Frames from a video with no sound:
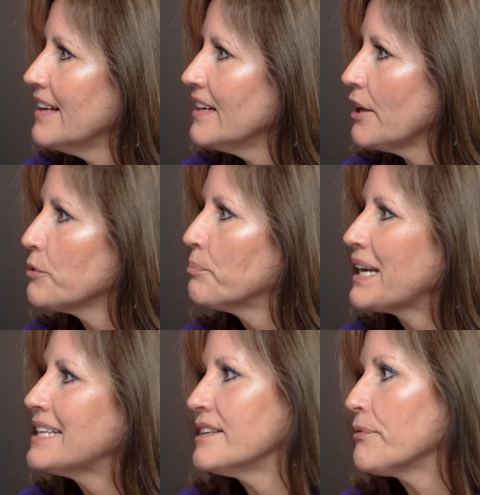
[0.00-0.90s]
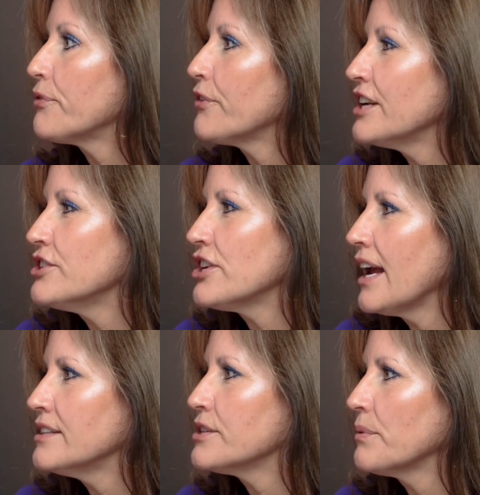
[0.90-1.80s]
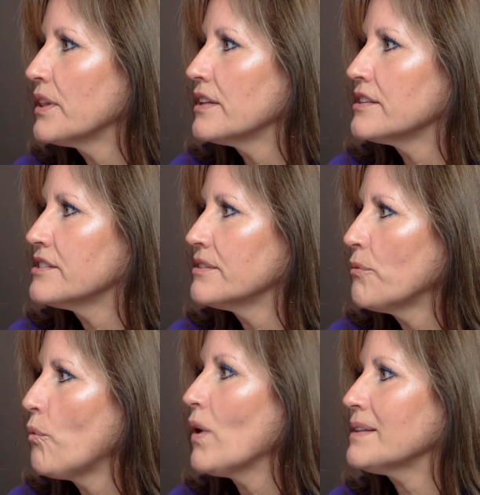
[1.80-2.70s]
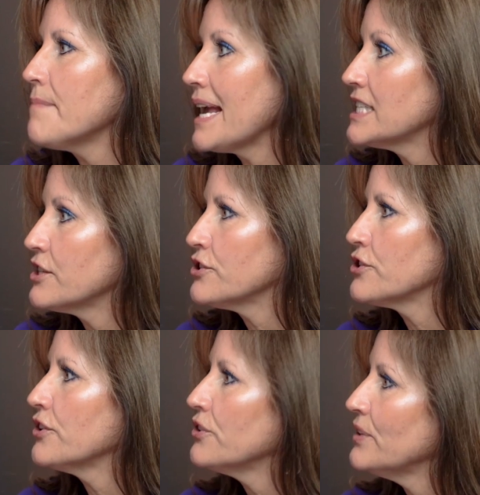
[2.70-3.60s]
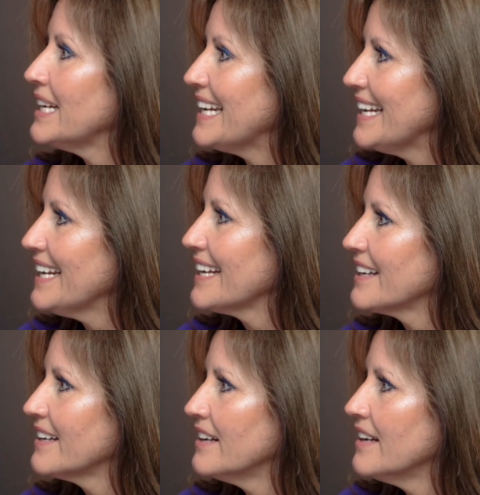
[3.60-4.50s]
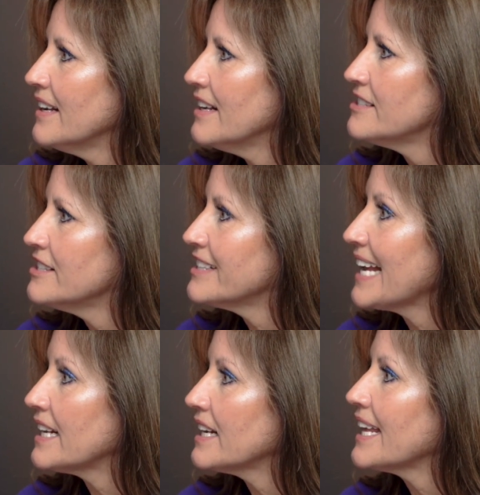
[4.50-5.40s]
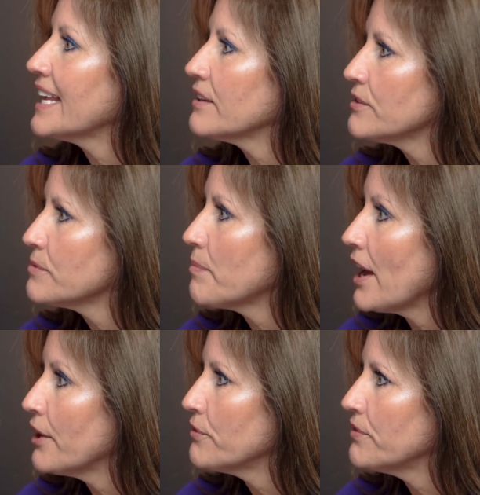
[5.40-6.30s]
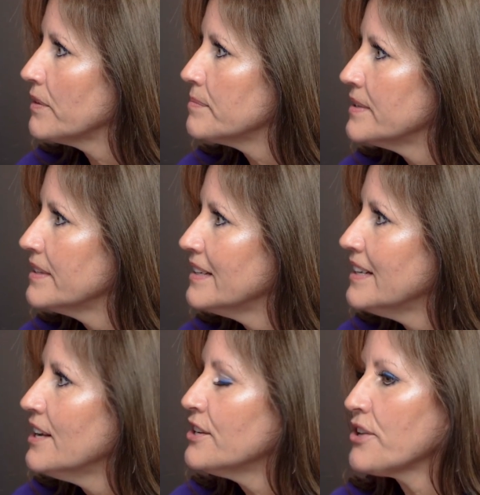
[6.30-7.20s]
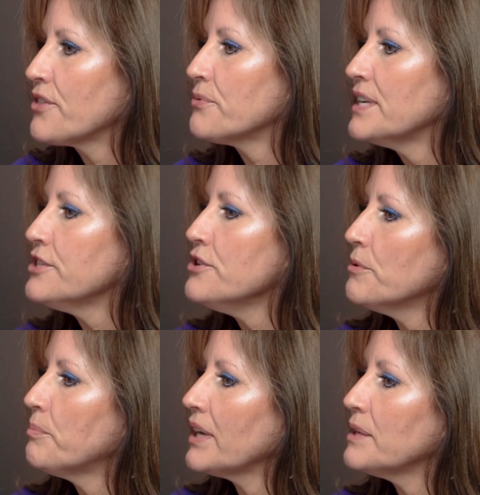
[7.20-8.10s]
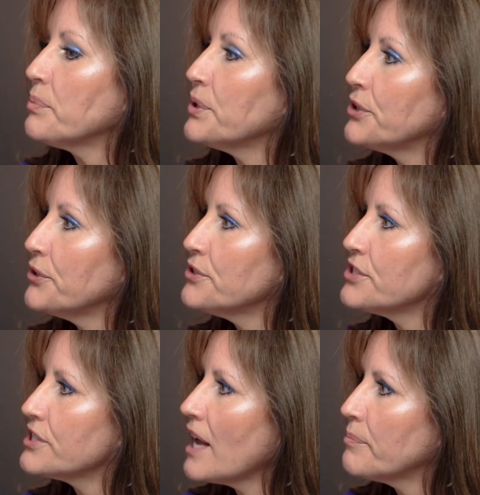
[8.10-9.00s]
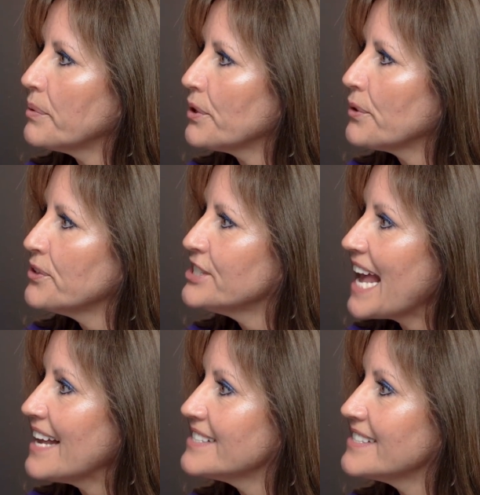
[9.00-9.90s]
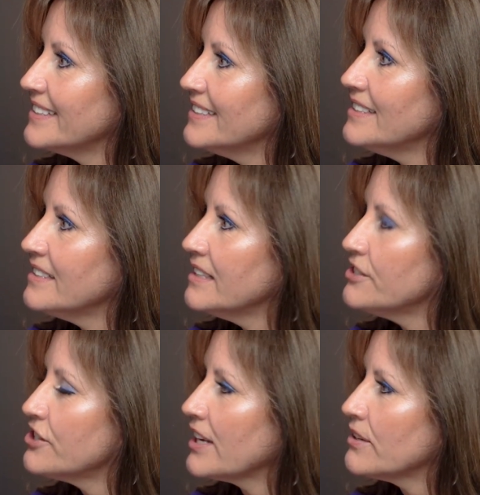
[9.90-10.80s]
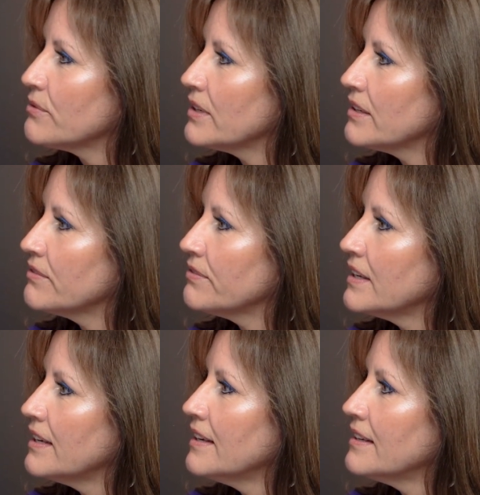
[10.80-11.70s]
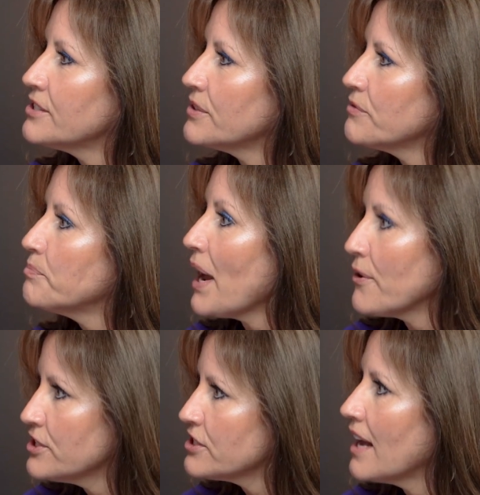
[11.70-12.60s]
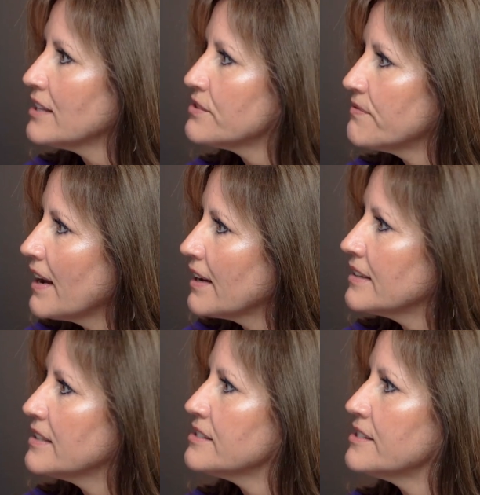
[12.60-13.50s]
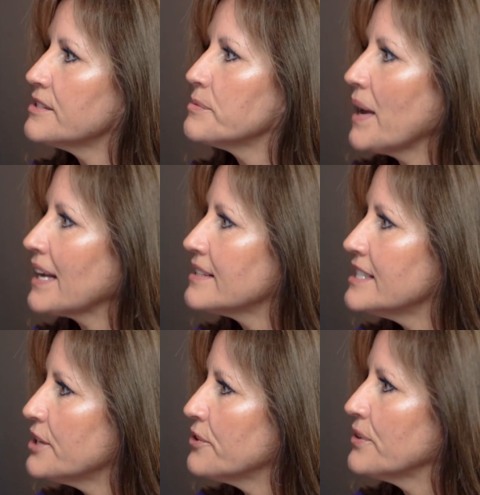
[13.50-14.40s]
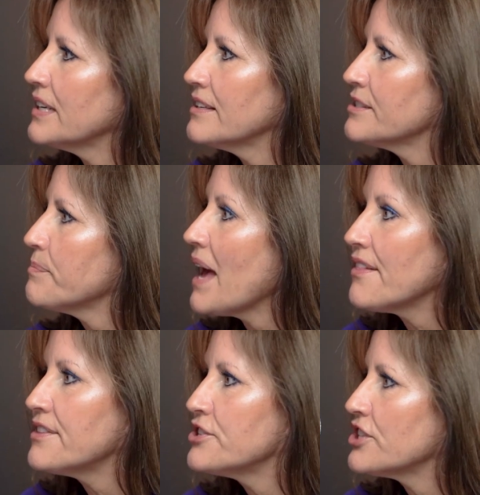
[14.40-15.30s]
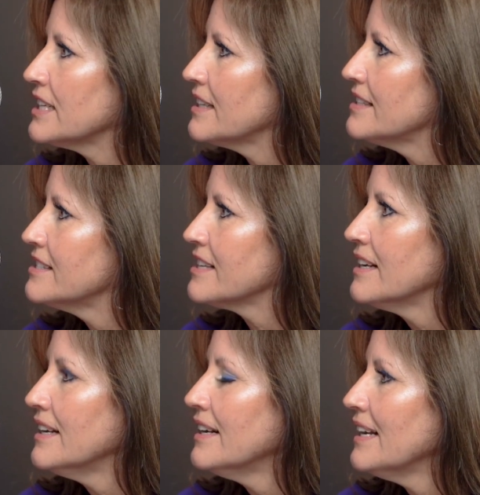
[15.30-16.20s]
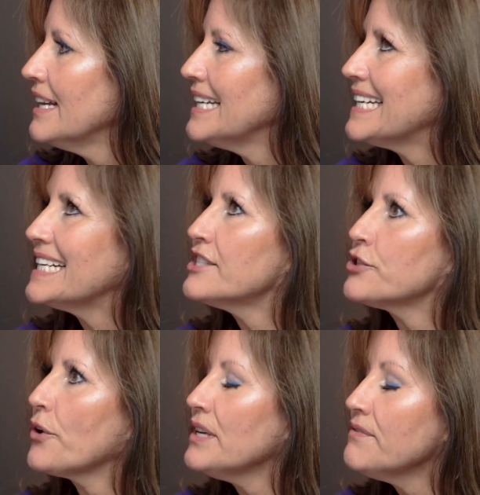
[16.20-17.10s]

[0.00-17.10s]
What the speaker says: Now, your big differentiator with this, what makes it so unique, is that it kills a biofilm. So the reason your body produces hypochlorous acid is to get rid of sort of parasites, funguses, bacteria, pathogens. It is so